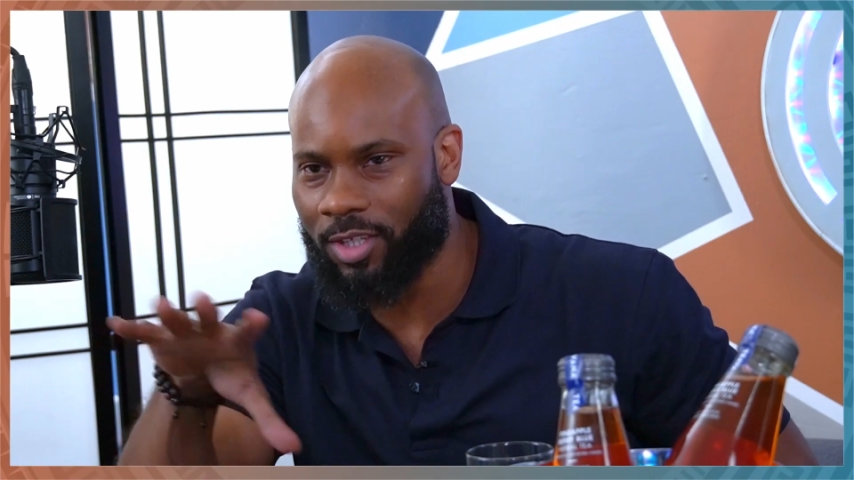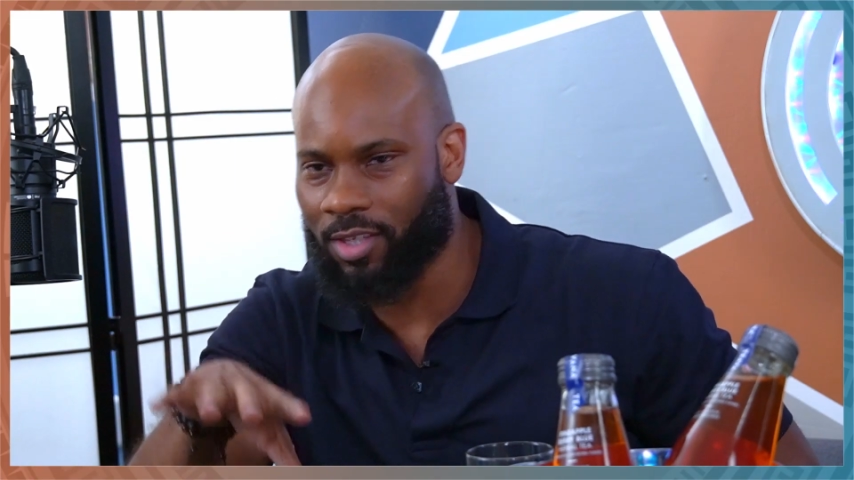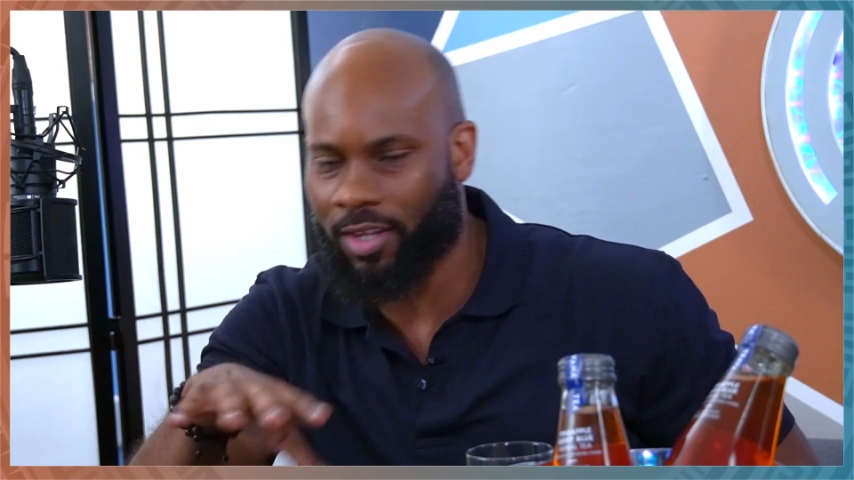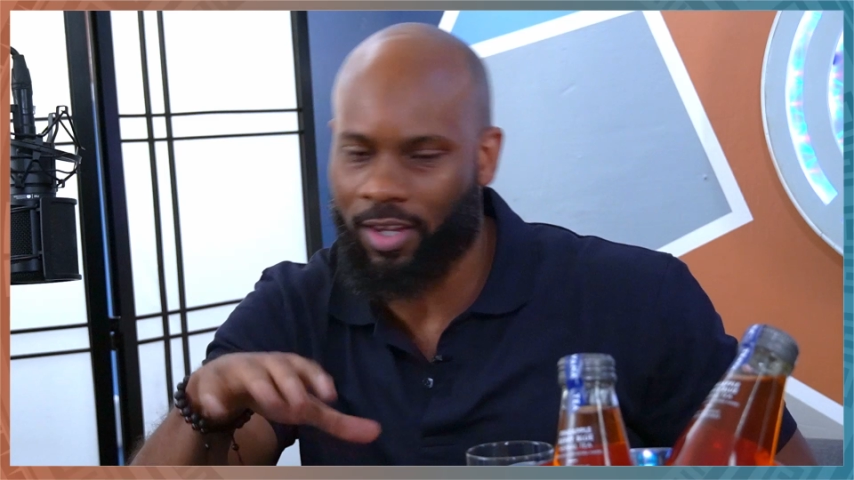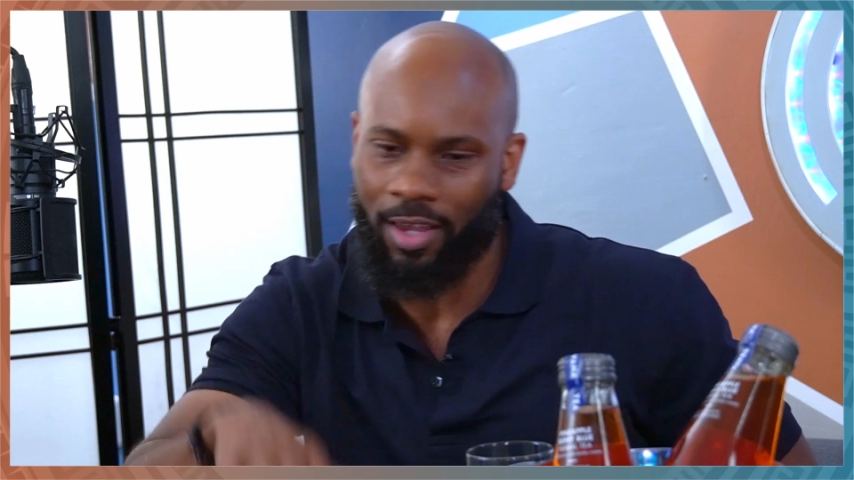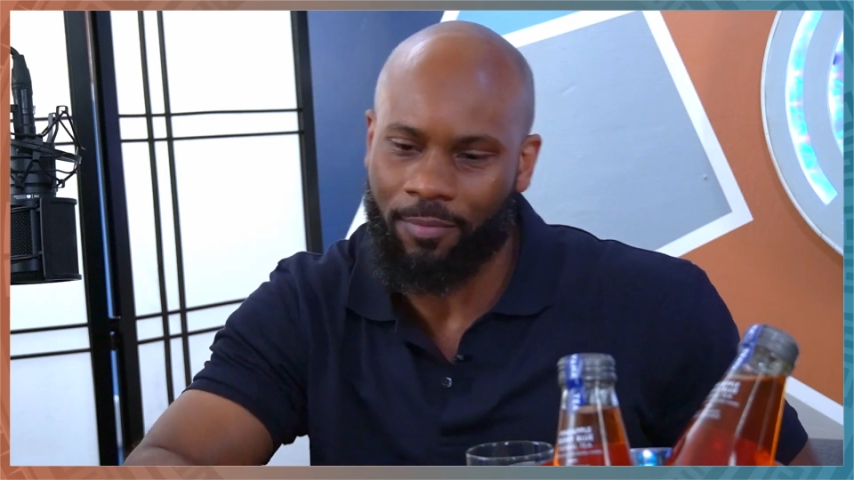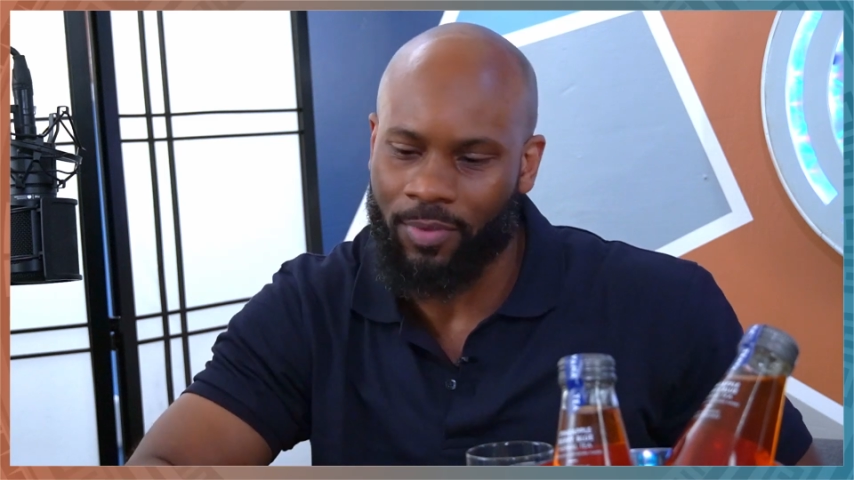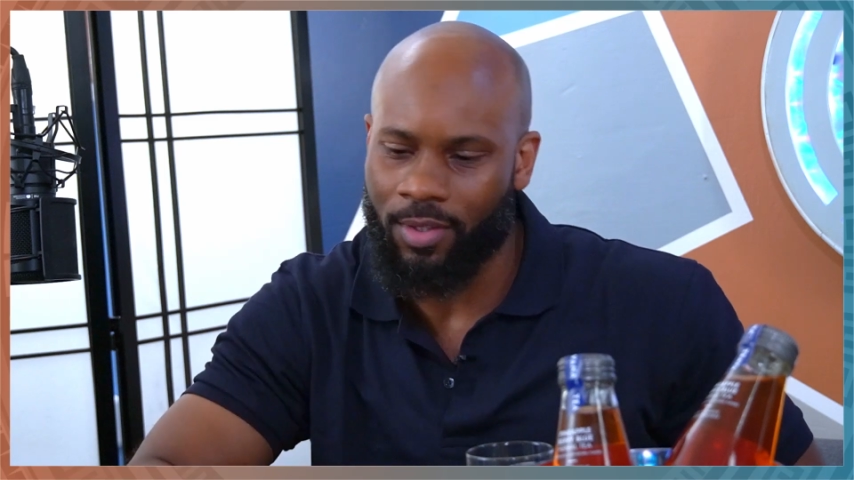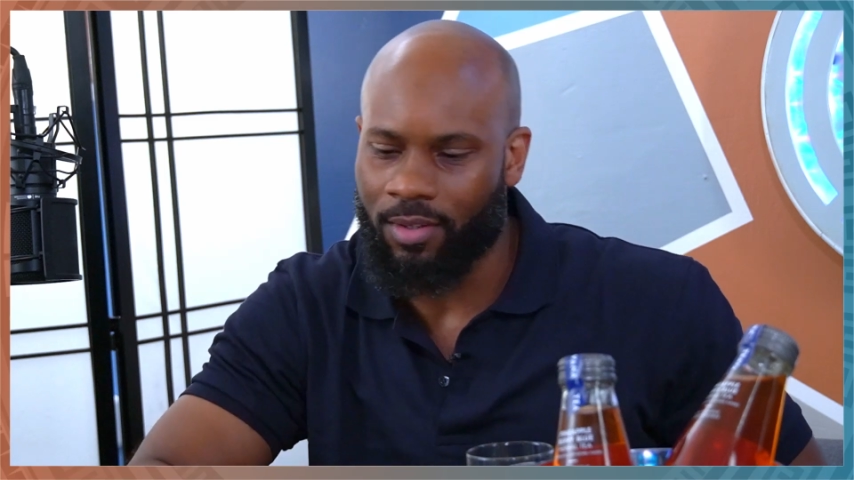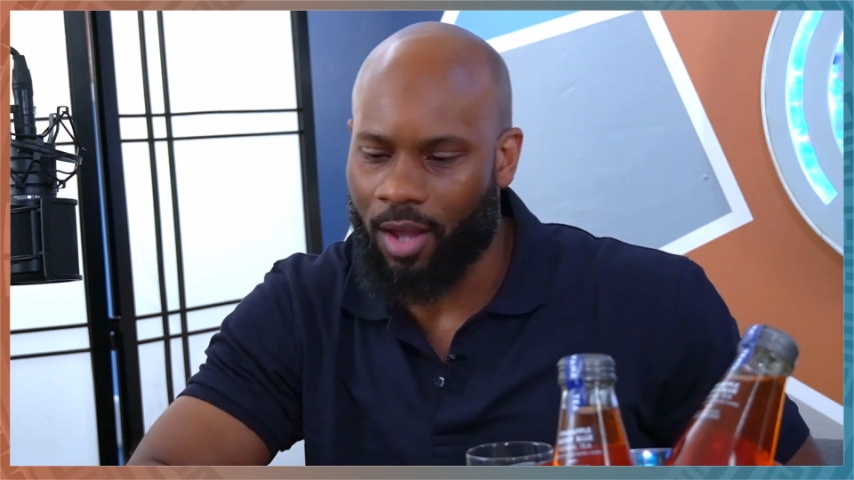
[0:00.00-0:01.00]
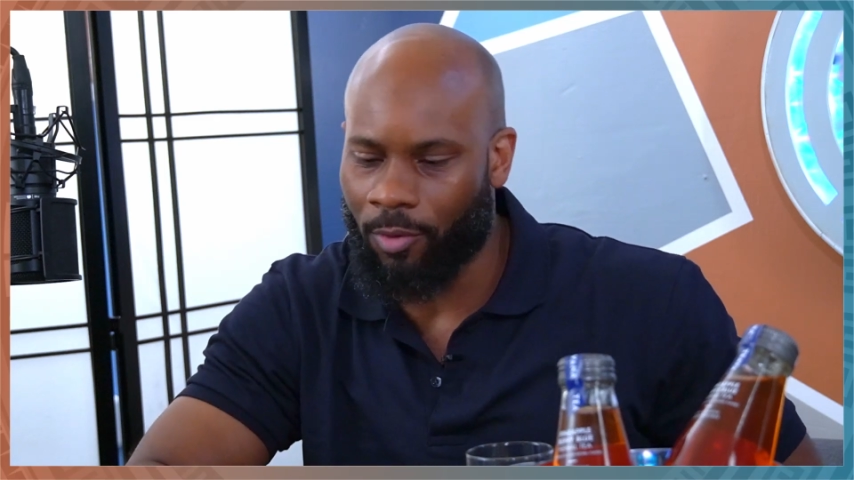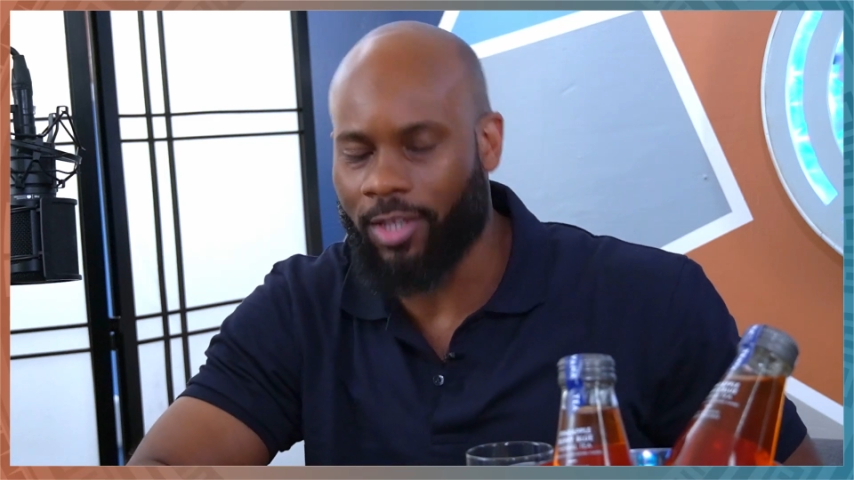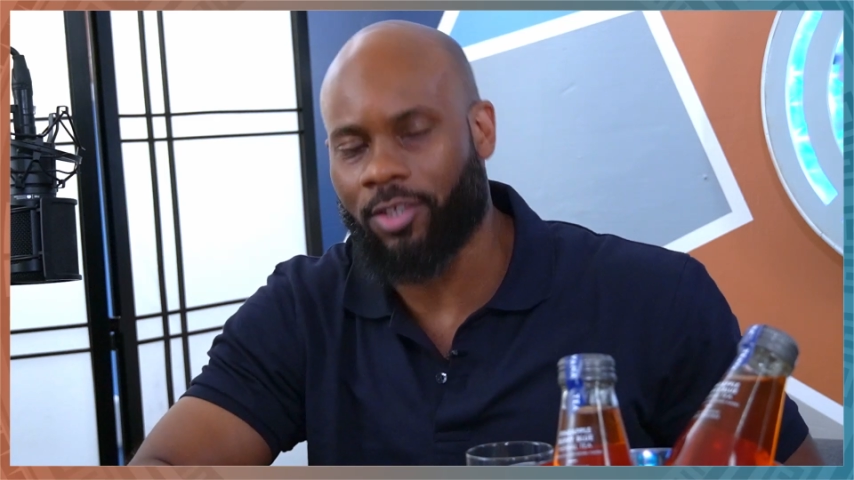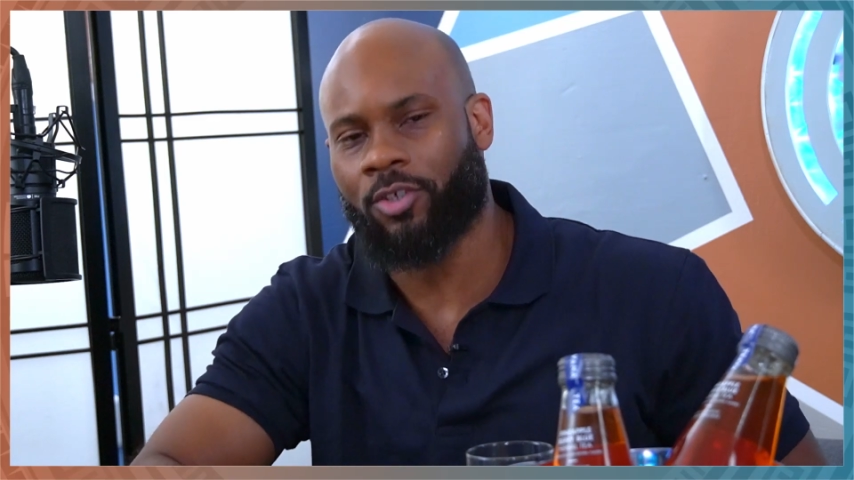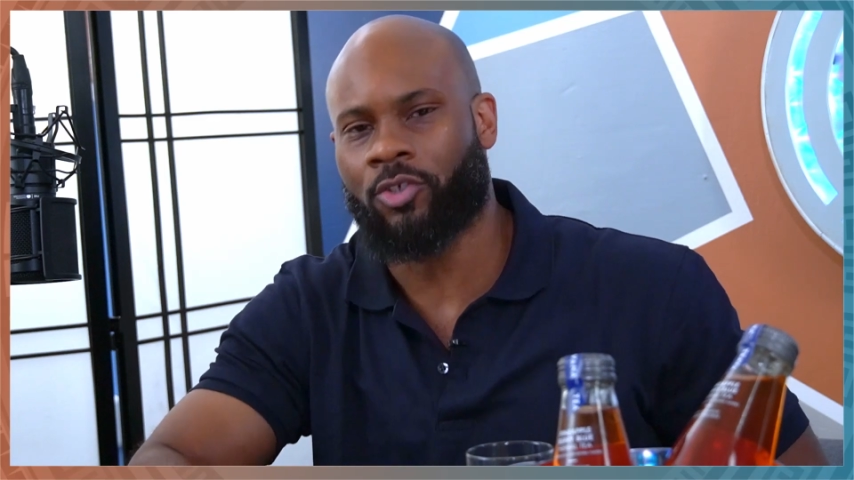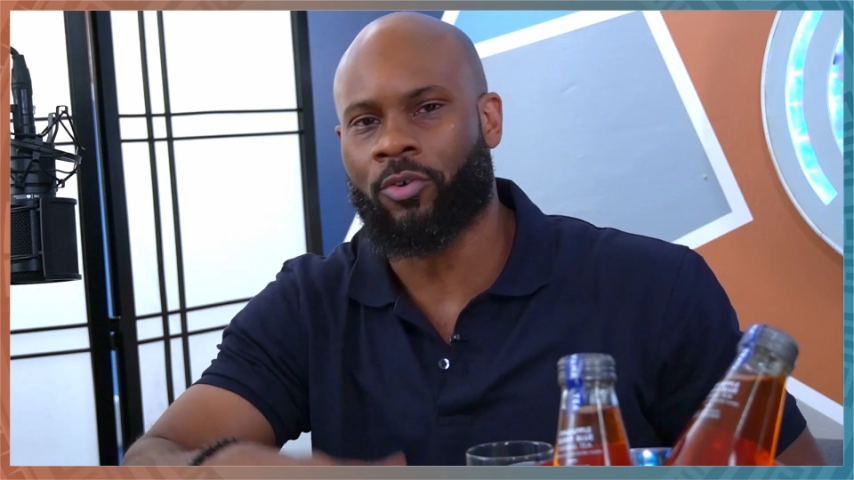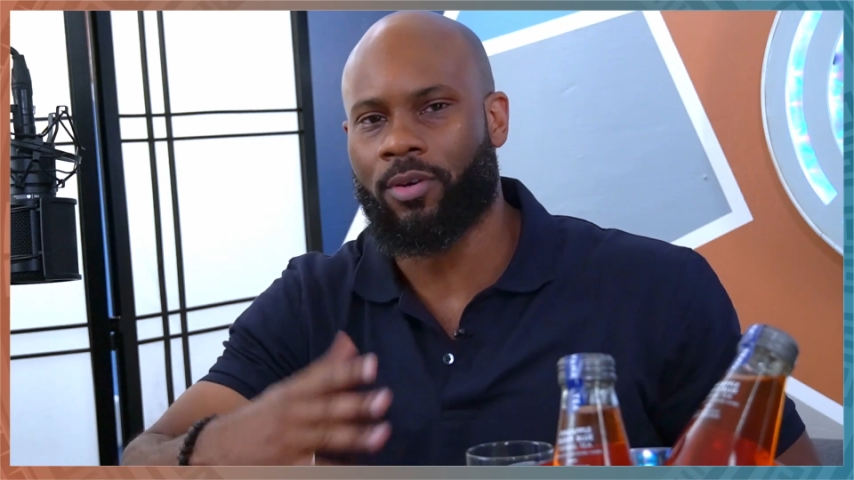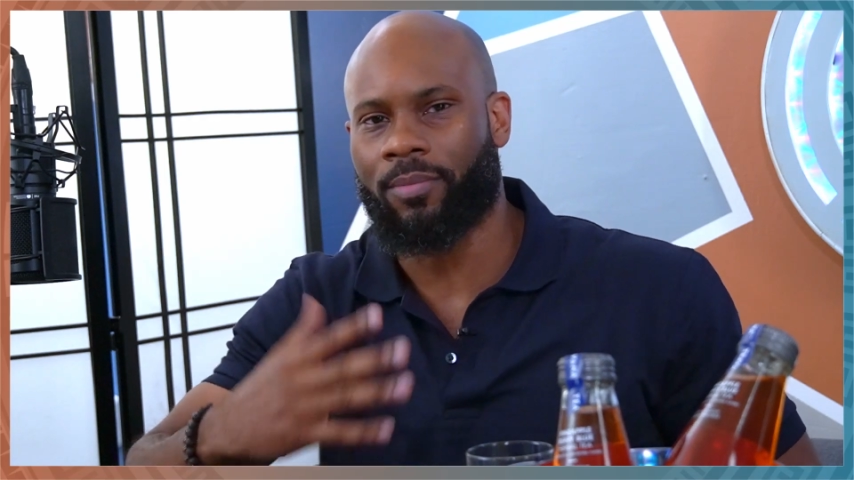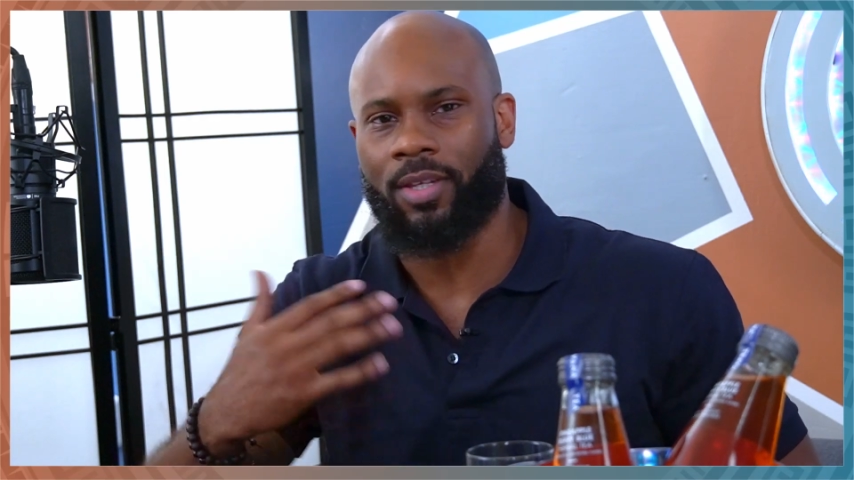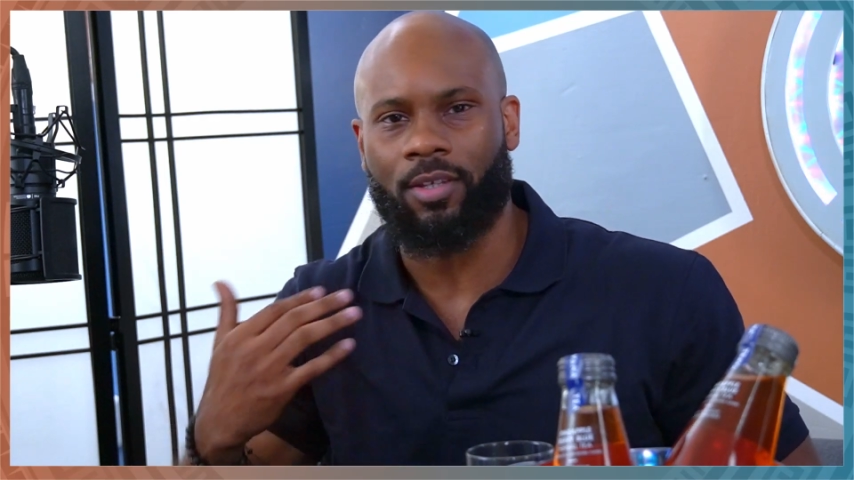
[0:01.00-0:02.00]
It's like, hey, I would like you to
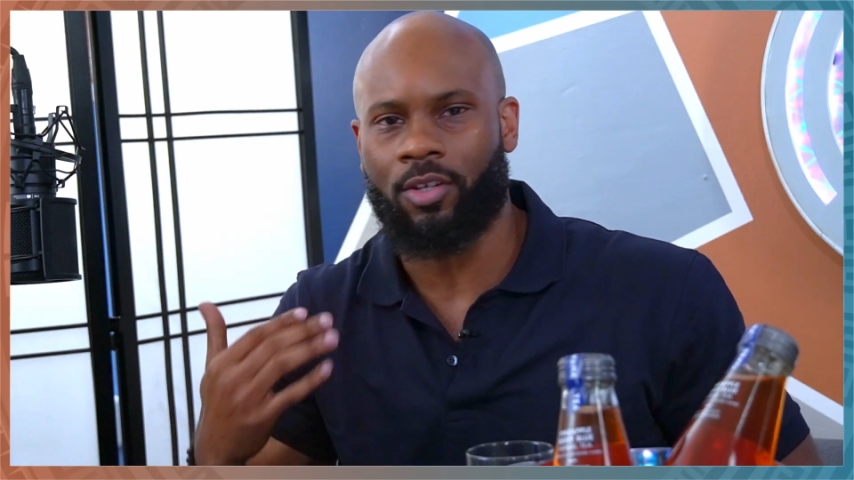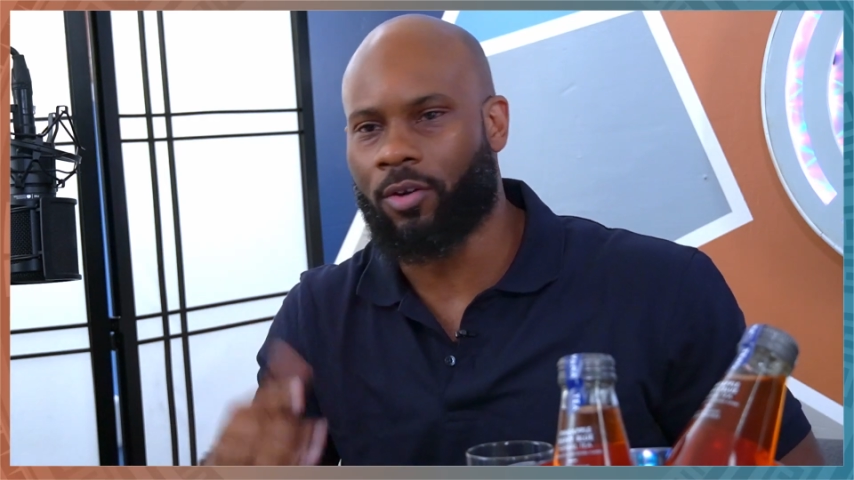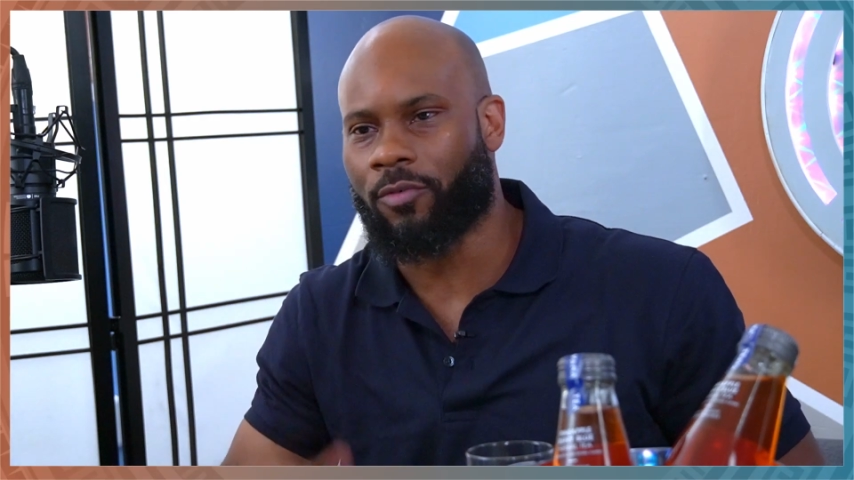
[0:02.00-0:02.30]
join me, you know,